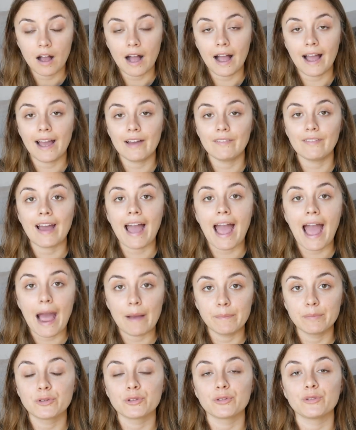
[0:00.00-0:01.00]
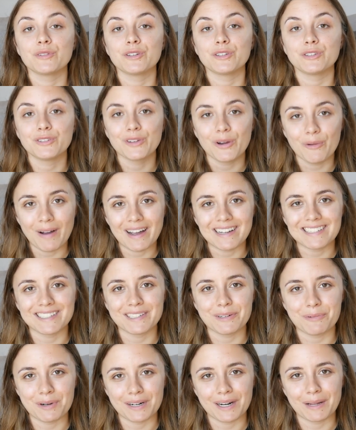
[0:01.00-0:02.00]
I have absolutely no
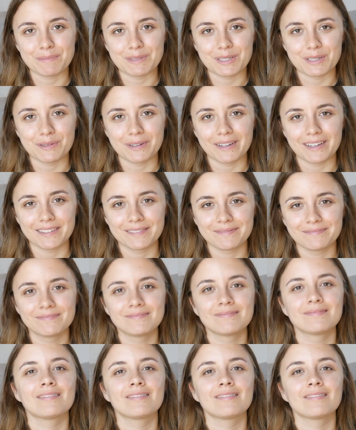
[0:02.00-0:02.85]
idea what I'm doing.